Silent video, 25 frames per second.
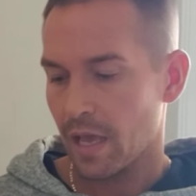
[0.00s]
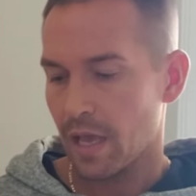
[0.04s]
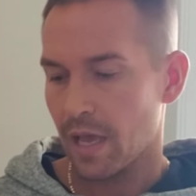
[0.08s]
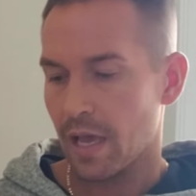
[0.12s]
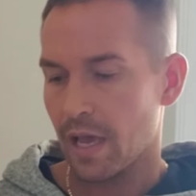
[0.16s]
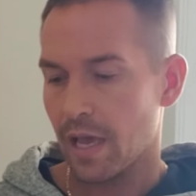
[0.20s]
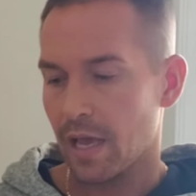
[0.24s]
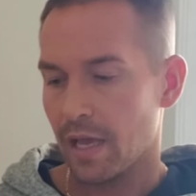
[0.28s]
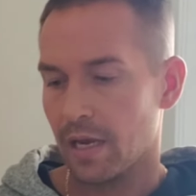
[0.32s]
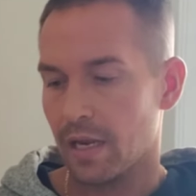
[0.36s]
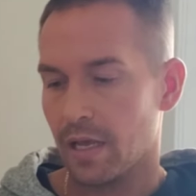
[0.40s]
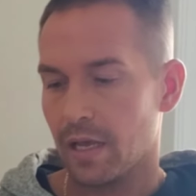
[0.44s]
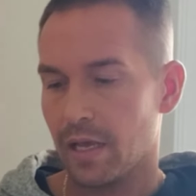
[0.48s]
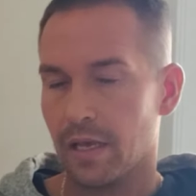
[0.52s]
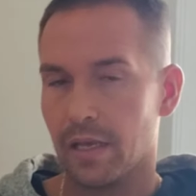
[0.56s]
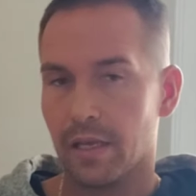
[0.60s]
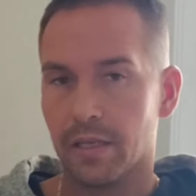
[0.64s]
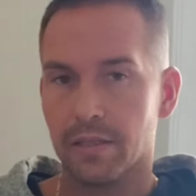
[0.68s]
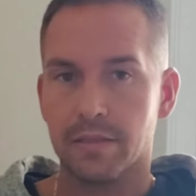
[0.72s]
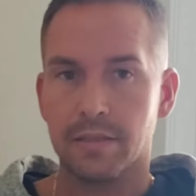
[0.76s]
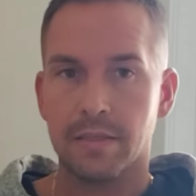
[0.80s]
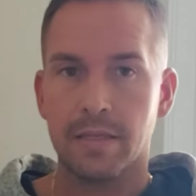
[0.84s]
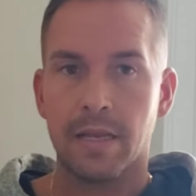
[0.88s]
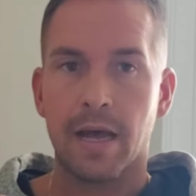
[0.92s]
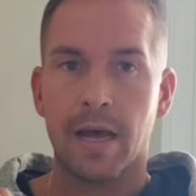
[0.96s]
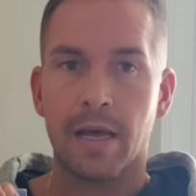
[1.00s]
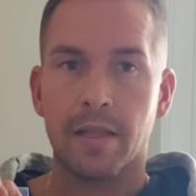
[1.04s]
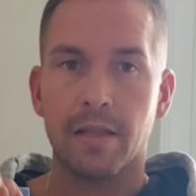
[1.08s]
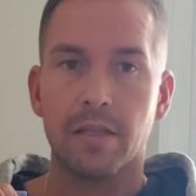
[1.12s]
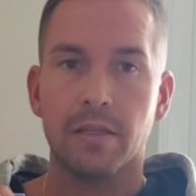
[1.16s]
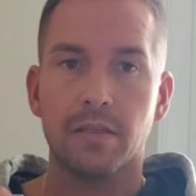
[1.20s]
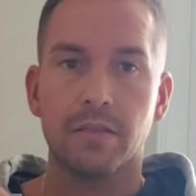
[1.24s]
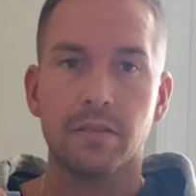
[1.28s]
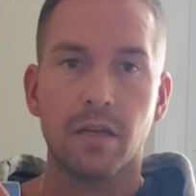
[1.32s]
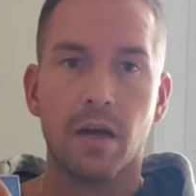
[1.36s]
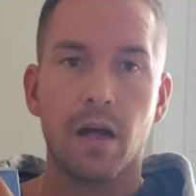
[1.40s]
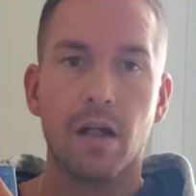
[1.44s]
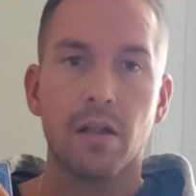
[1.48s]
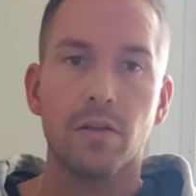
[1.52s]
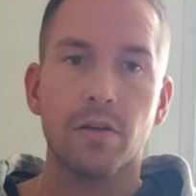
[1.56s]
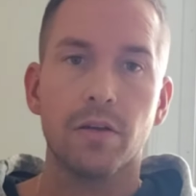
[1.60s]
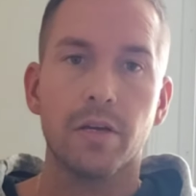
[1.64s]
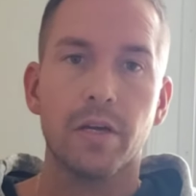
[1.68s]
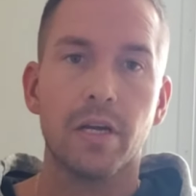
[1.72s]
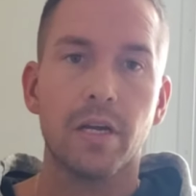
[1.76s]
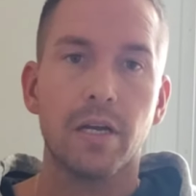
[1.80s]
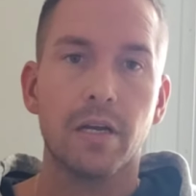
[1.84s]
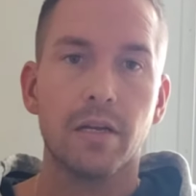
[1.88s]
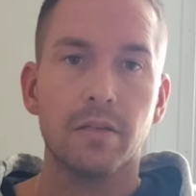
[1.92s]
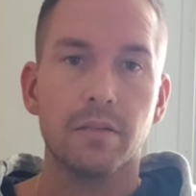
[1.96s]
It is not this color,
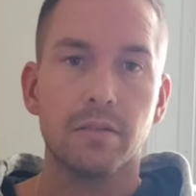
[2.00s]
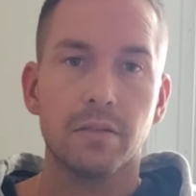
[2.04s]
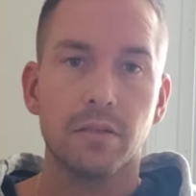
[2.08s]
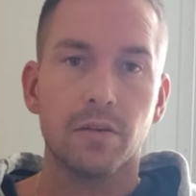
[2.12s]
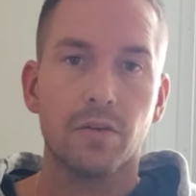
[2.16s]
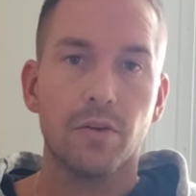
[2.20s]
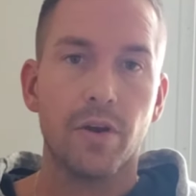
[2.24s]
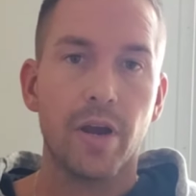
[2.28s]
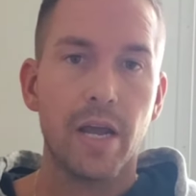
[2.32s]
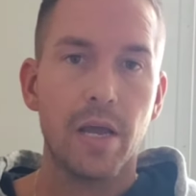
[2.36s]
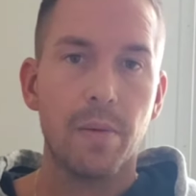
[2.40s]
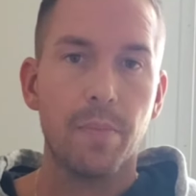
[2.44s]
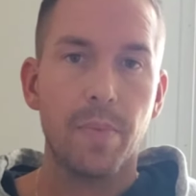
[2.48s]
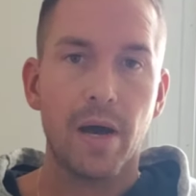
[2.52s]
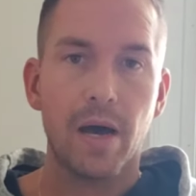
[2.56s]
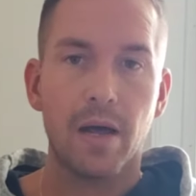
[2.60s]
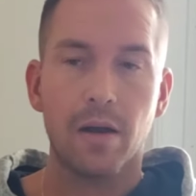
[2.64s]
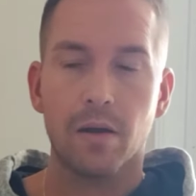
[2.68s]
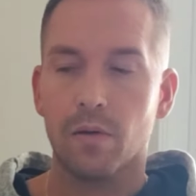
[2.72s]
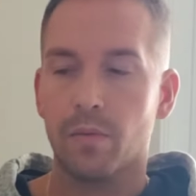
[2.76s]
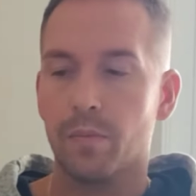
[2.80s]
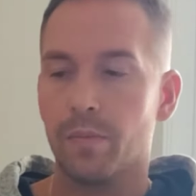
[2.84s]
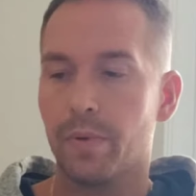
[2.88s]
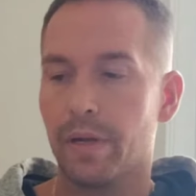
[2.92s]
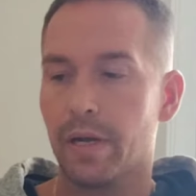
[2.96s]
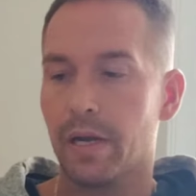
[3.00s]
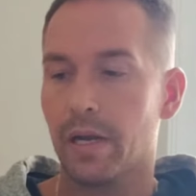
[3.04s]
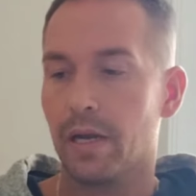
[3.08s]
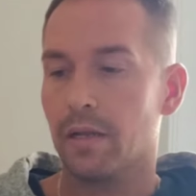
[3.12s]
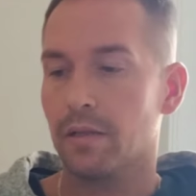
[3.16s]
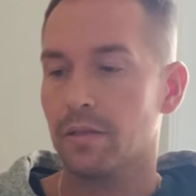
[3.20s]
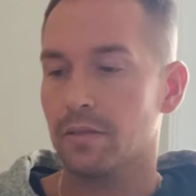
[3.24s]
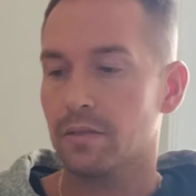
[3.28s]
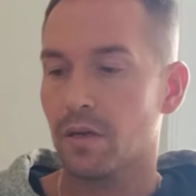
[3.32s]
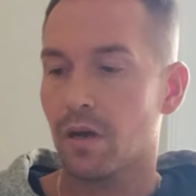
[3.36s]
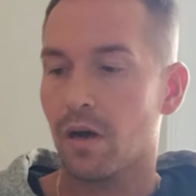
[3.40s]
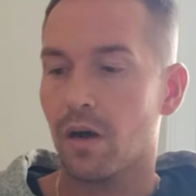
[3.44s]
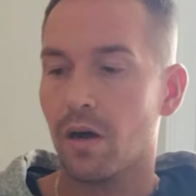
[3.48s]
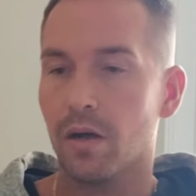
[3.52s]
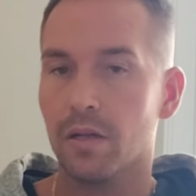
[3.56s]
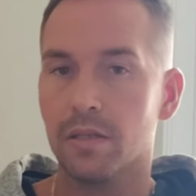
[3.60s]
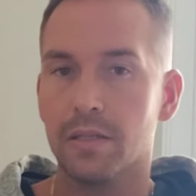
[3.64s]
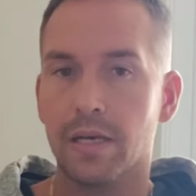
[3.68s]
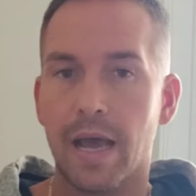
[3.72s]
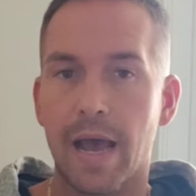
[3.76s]
it is a gray bottle, but it is called